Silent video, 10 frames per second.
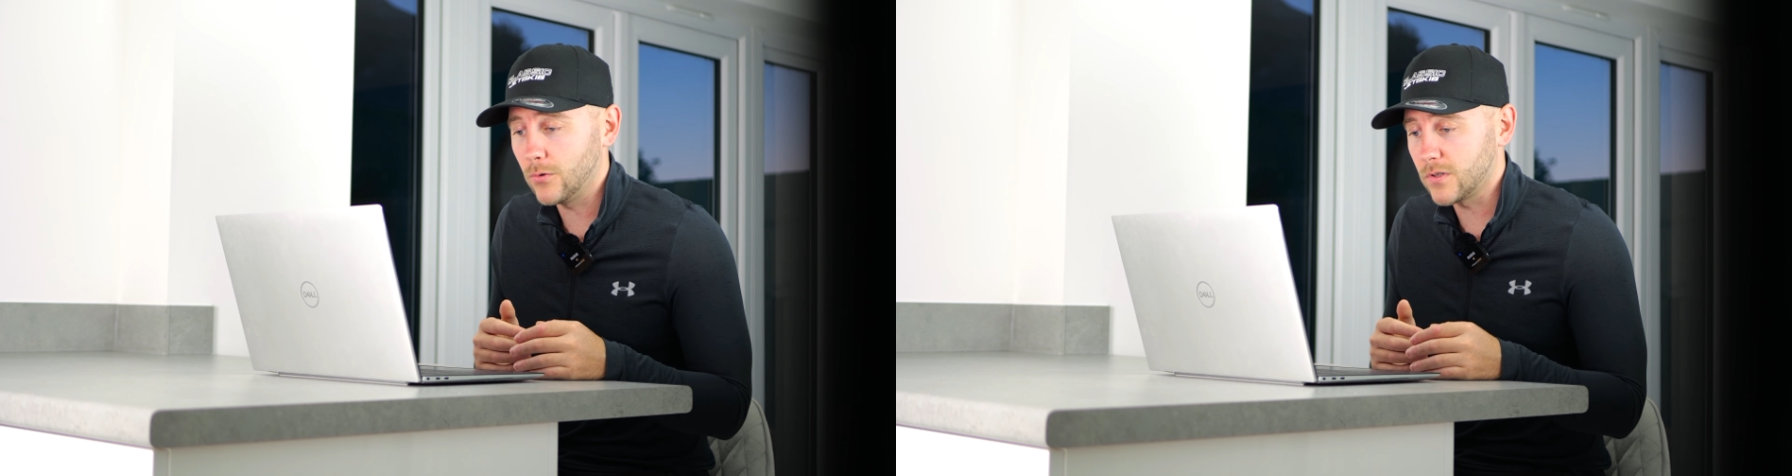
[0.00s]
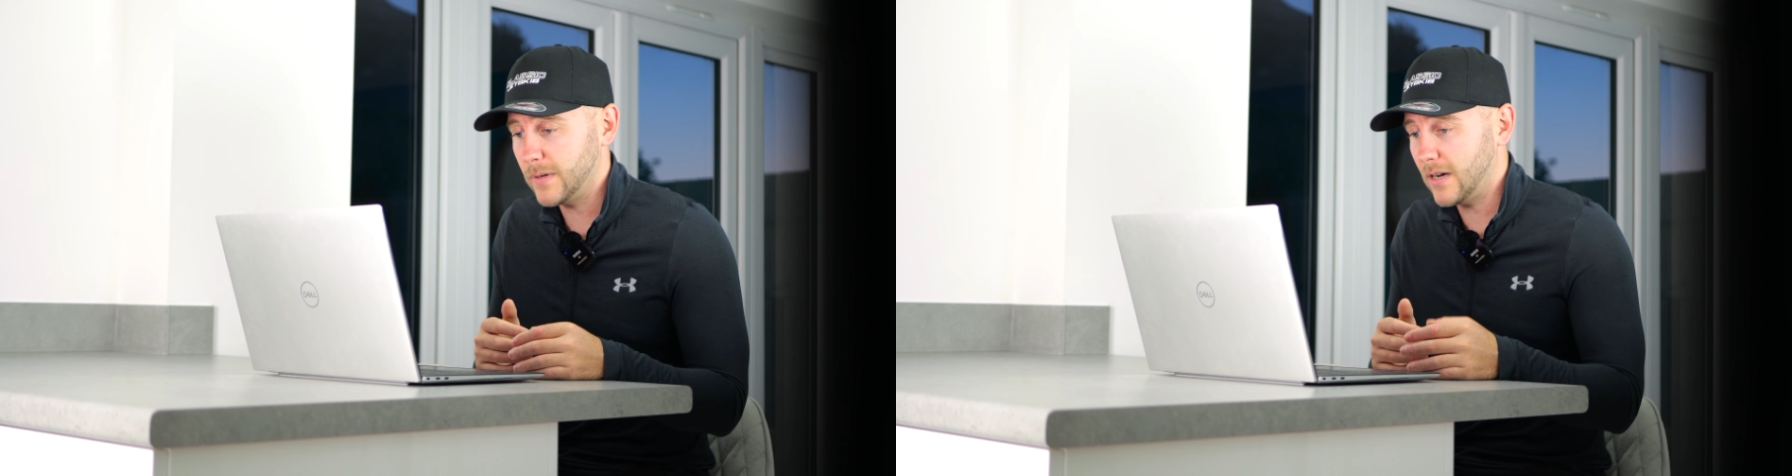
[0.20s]

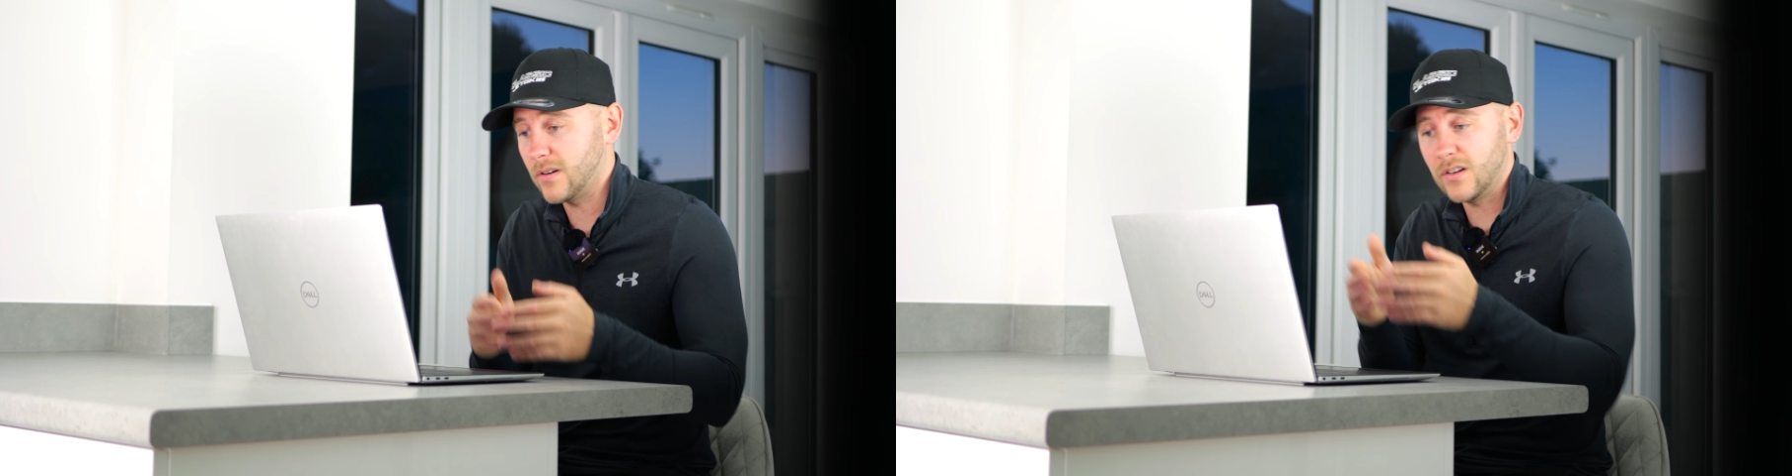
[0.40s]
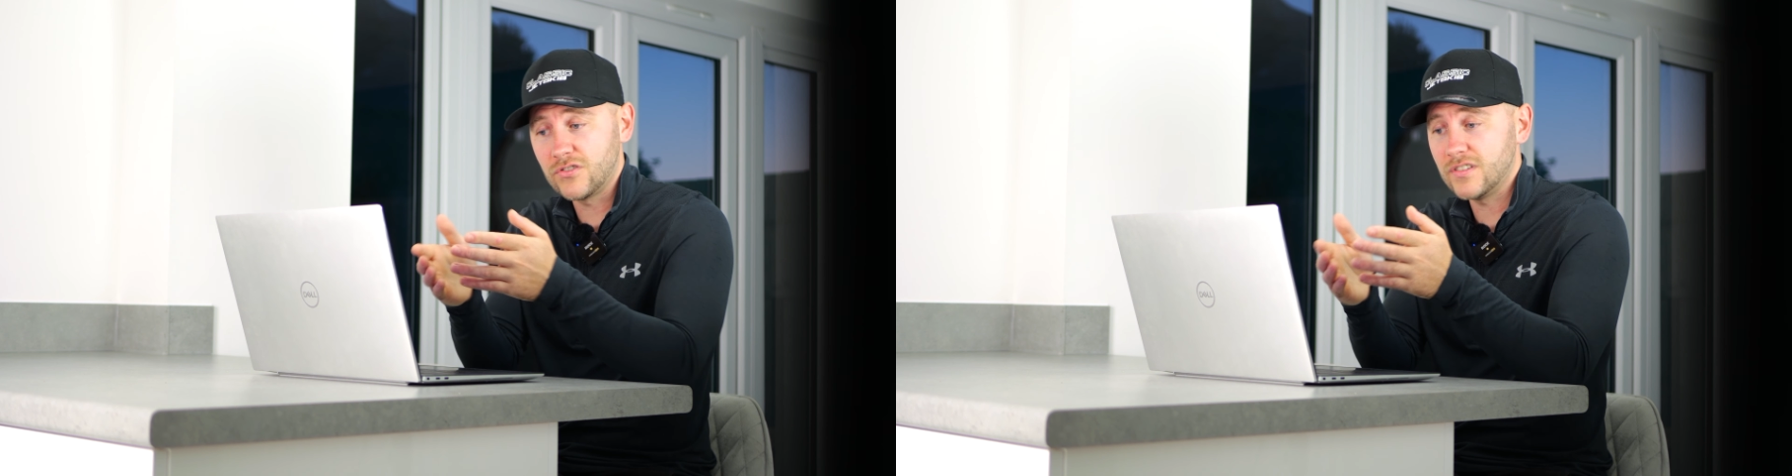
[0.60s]

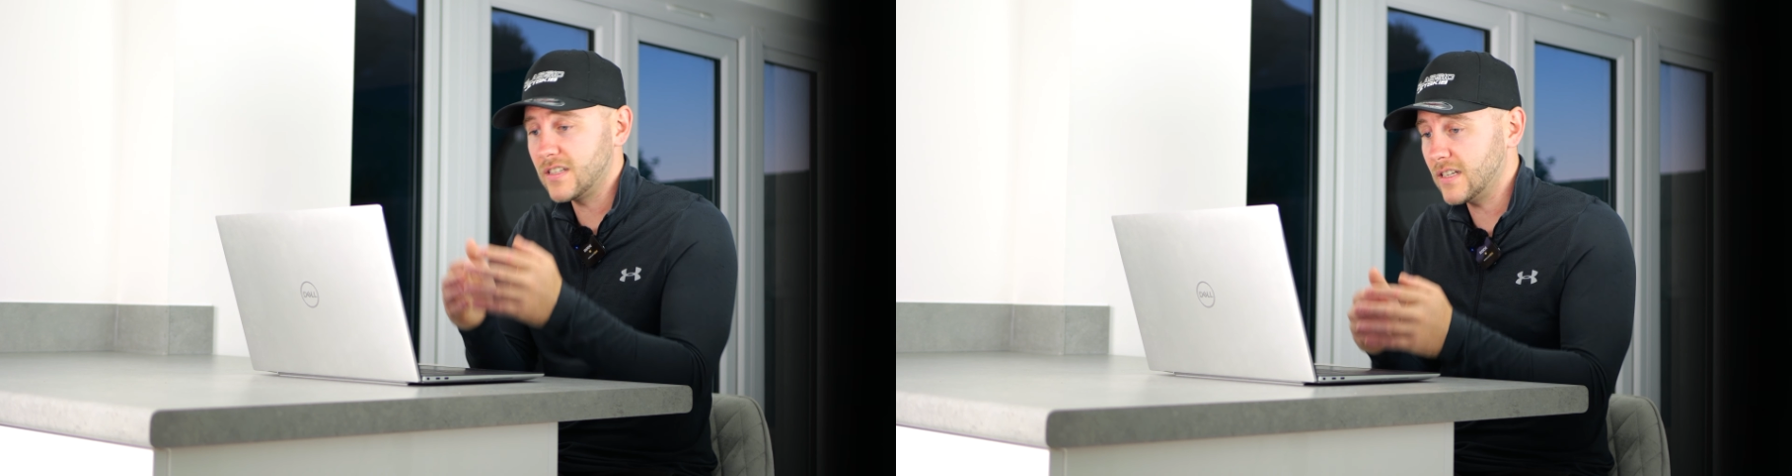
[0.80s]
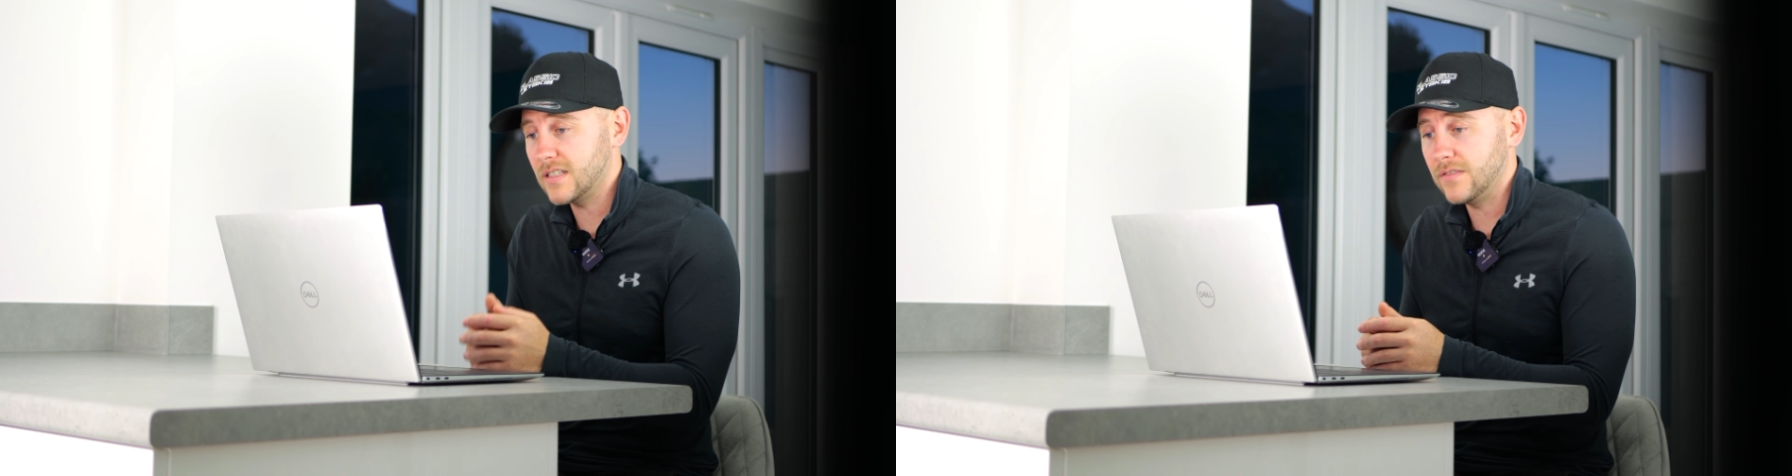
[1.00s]
horsepower,
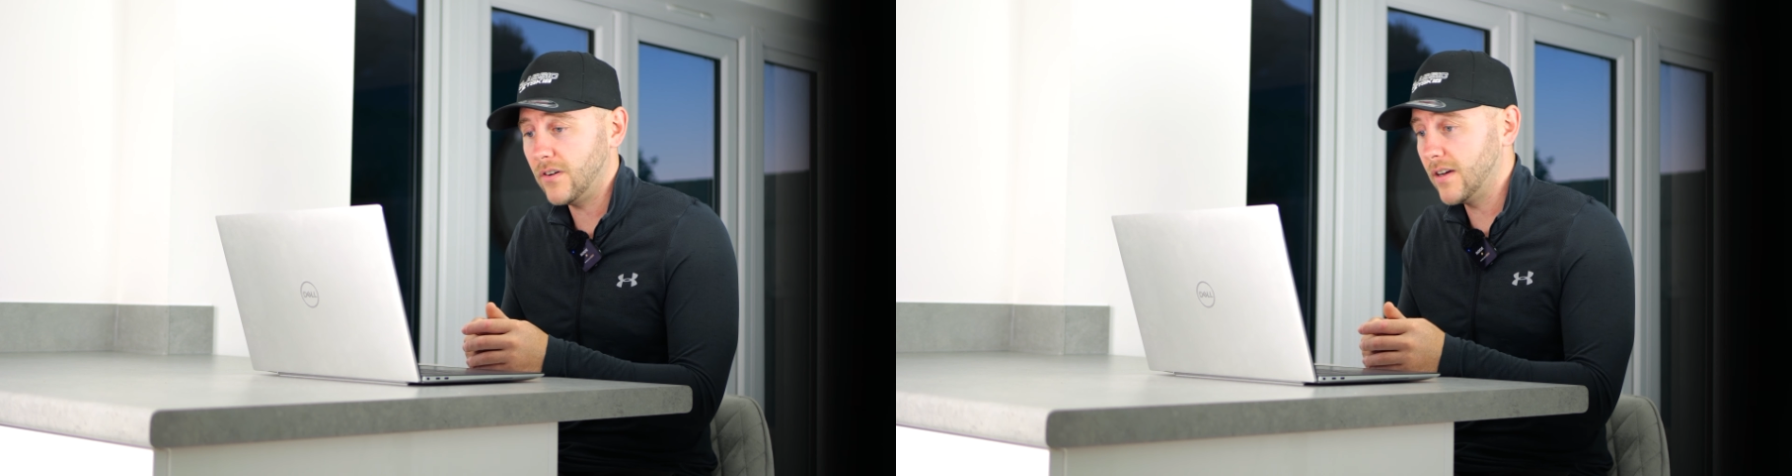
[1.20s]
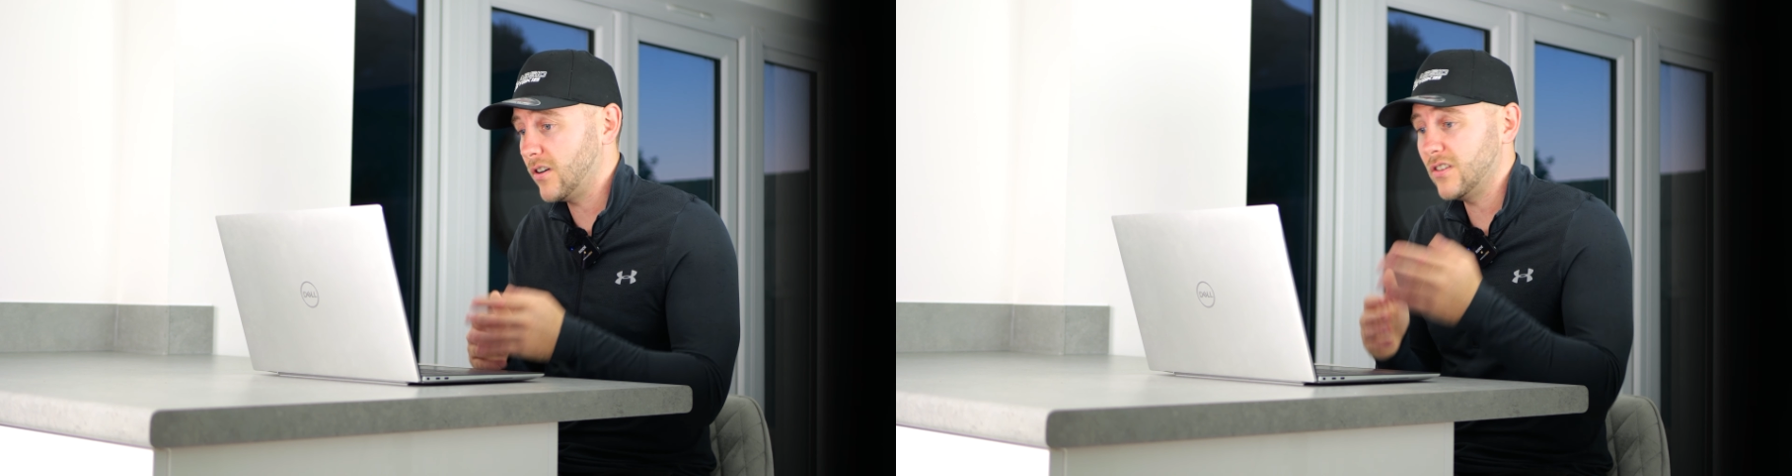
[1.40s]
165